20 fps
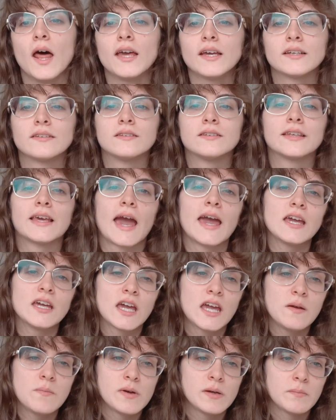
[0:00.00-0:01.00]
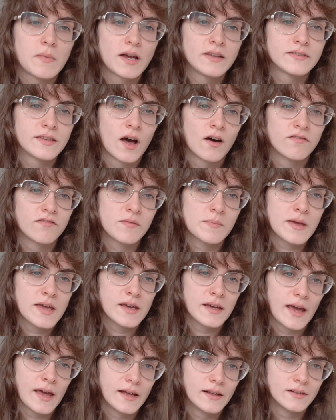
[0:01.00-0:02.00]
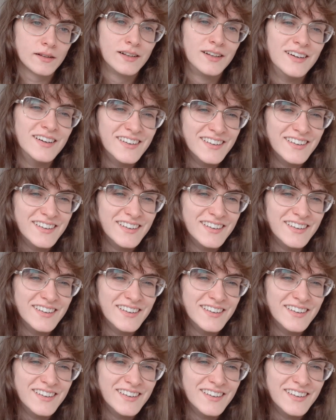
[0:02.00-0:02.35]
like gatekeeping myself for being ill.